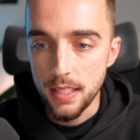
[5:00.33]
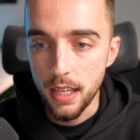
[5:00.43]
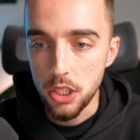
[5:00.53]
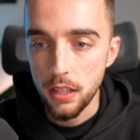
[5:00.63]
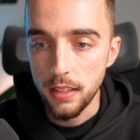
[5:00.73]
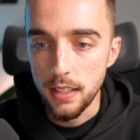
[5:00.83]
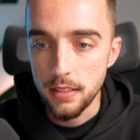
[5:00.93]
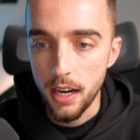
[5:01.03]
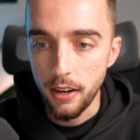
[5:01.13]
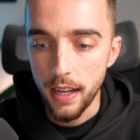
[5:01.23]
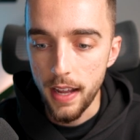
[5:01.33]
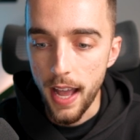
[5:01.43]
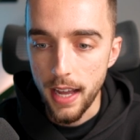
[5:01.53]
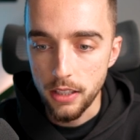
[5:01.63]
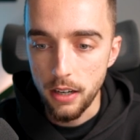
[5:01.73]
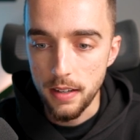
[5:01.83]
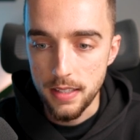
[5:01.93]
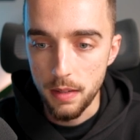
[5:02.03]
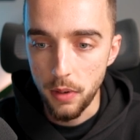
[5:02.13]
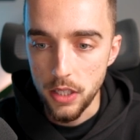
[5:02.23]
essentially like the entire kind of ad
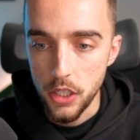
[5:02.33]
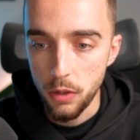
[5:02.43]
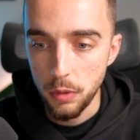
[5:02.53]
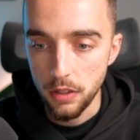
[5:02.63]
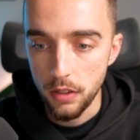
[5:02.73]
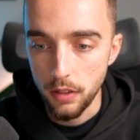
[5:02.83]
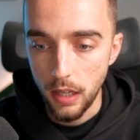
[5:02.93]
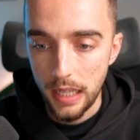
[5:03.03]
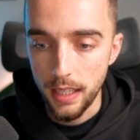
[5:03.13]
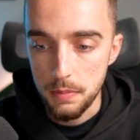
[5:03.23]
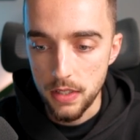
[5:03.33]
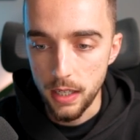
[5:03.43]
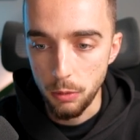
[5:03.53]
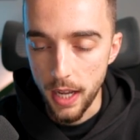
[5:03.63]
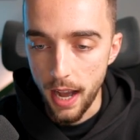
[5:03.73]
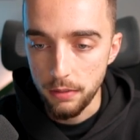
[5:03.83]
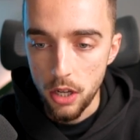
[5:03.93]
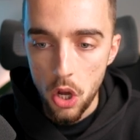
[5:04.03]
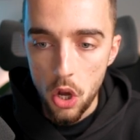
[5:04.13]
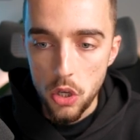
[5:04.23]
concept right here with the clips that it would have.
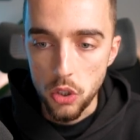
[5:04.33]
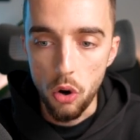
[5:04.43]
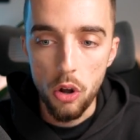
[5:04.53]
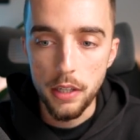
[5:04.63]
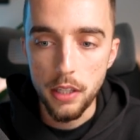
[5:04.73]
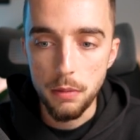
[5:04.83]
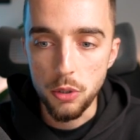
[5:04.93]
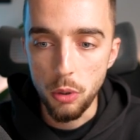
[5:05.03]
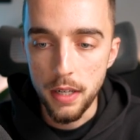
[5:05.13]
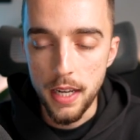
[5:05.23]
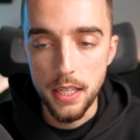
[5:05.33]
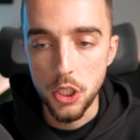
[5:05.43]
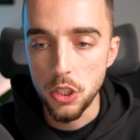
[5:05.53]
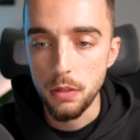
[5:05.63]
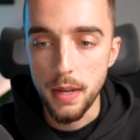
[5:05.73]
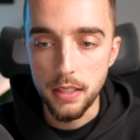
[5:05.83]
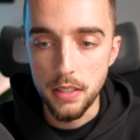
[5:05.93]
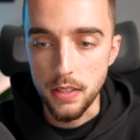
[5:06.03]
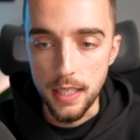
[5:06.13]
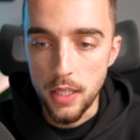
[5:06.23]
So all I ended up doing is just to make
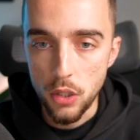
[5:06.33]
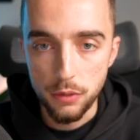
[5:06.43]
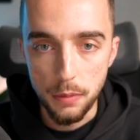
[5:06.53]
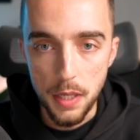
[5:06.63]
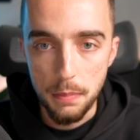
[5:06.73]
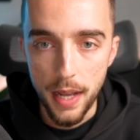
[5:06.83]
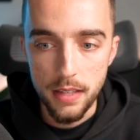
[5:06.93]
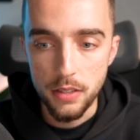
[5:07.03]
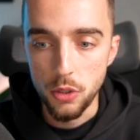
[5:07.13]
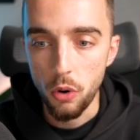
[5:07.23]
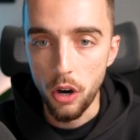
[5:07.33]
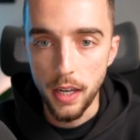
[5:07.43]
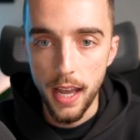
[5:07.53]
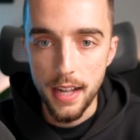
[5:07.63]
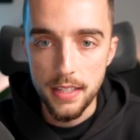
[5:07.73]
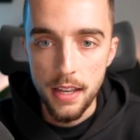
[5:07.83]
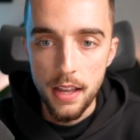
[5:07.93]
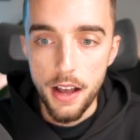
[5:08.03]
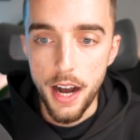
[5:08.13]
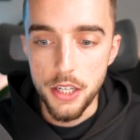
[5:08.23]
this easier for me to paste into Arcads.
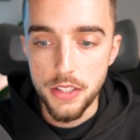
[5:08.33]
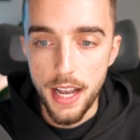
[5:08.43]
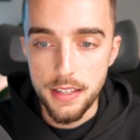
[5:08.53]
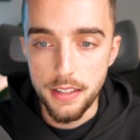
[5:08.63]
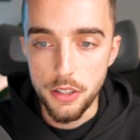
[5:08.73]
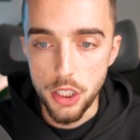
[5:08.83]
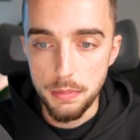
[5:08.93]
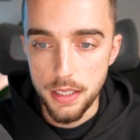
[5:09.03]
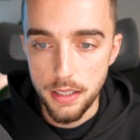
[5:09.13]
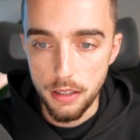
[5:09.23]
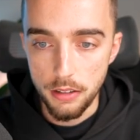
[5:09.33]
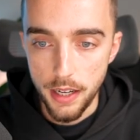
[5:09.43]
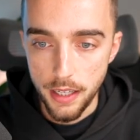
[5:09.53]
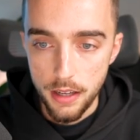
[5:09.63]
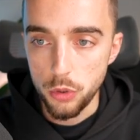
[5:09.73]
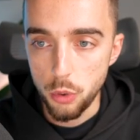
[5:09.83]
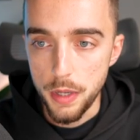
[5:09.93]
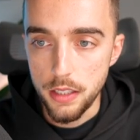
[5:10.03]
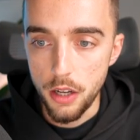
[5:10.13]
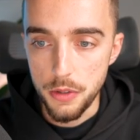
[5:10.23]
I just asked then GPT to like
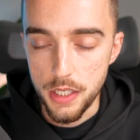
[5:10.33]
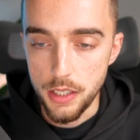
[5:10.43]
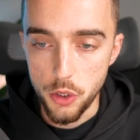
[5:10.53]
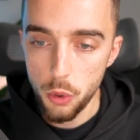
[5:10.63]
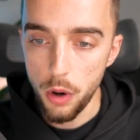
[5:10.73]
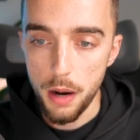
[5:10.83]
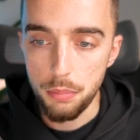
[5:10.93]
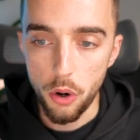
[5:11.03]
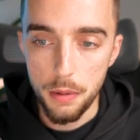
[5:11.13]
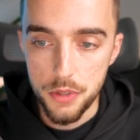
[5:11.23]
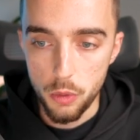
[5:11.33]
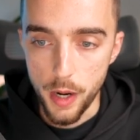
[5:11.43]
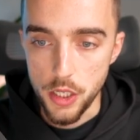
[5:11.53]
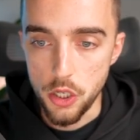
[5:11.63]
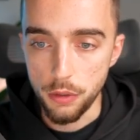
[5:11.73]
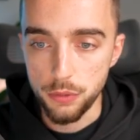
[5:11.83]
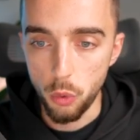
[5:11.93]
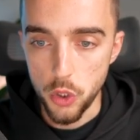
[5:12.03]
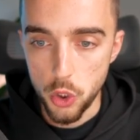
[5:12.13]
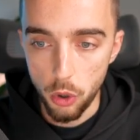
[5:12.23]
tweak those into uh, prompts right here
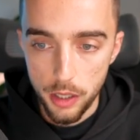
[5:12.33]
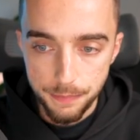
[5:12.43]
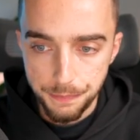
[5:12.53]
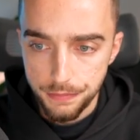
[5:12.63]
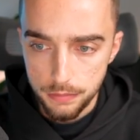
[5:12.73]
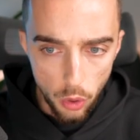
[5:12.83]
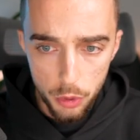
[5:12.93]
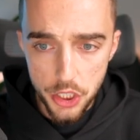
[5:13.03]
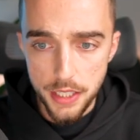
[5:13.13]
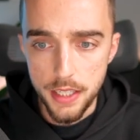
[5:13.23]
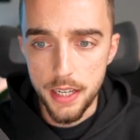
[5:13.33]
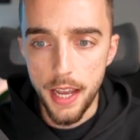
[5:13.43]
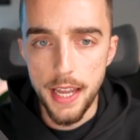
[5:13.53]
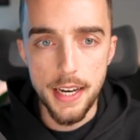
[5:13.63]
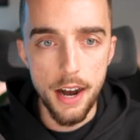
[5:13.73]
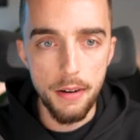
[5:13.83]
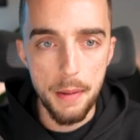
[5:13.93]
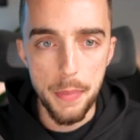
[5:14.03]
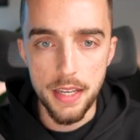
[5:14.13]
for Sora, which I did. And now I'm